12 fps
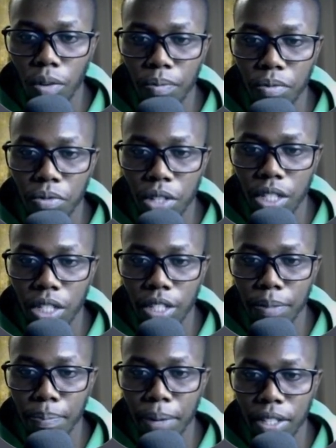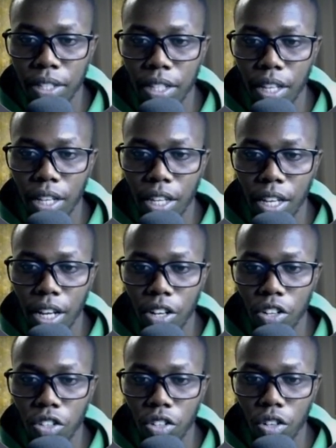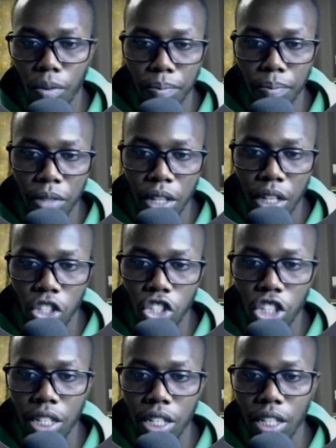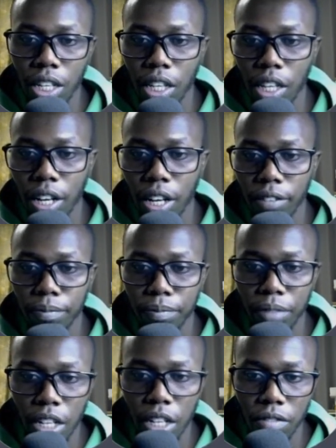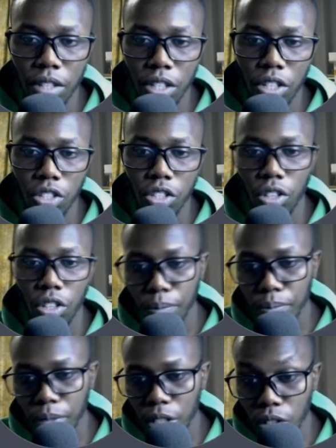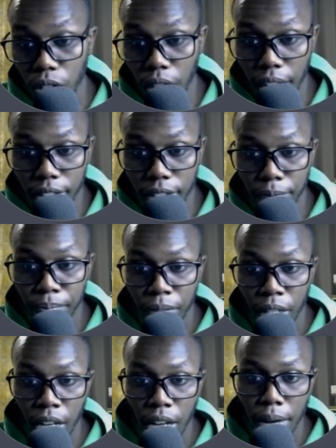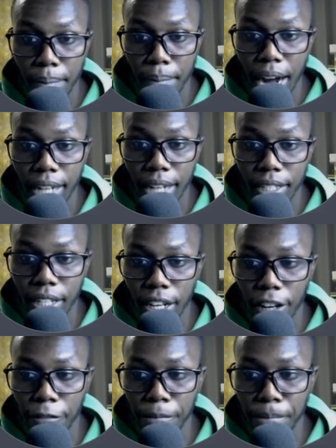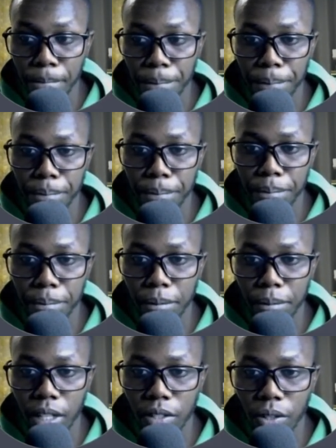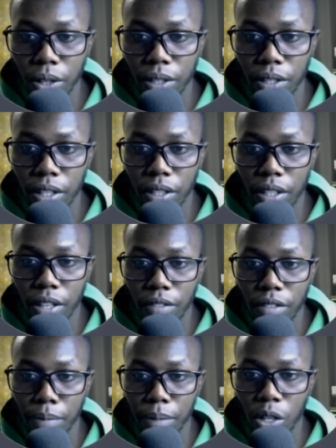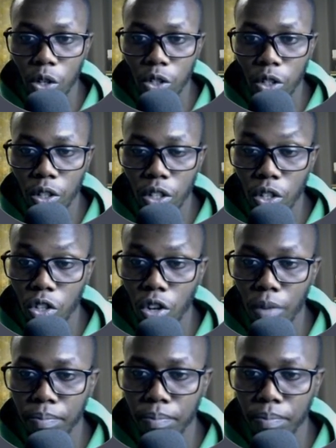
fridgeexpertkenya.com, shieldkenyanliving.com, and all that. But as you can see, it's giving me .com,